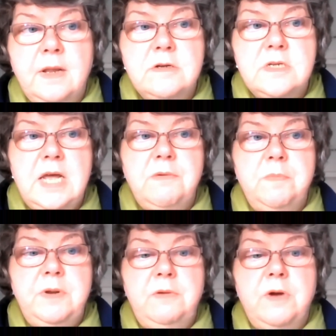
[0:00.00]
Because that
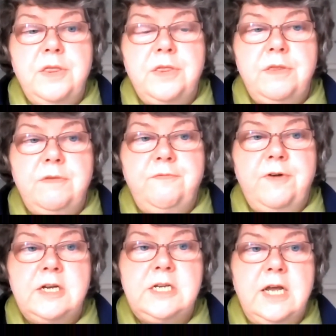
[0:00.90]
would be worth
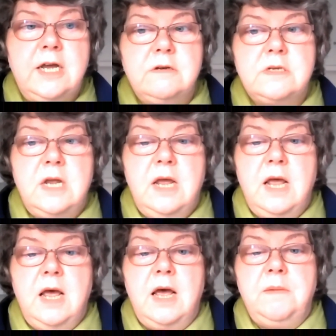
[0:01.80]
finding out.
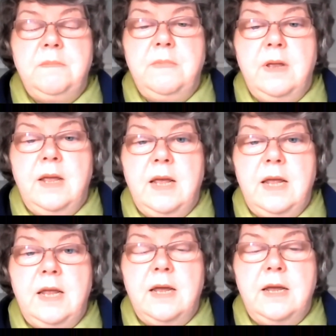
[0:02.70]
Um,
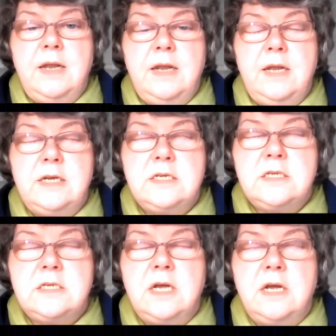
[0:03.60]
it,
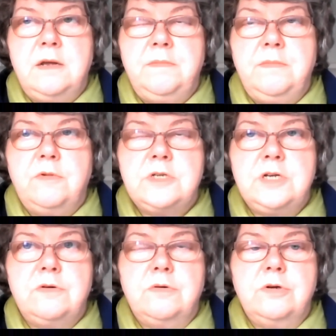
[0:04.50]
it's um,
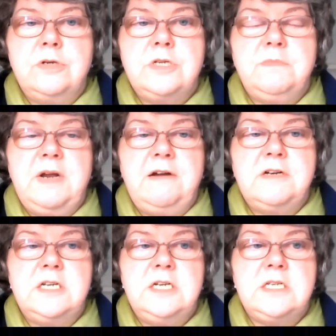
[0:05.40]
what's it called, Good
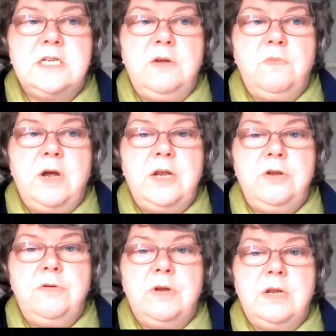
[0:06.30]
Samaritan, isn't it? Where
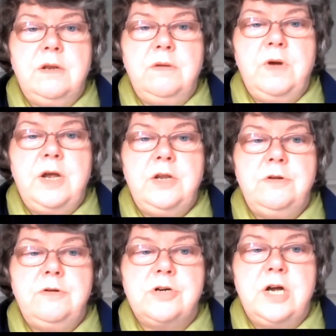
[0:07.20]
you where
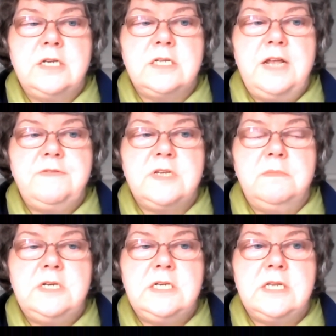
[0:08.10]
you try and save
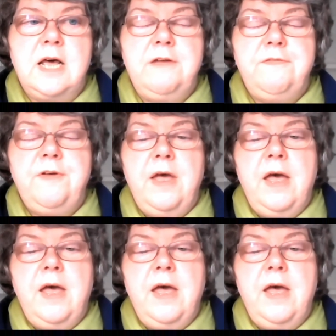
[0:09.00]
somebody's life.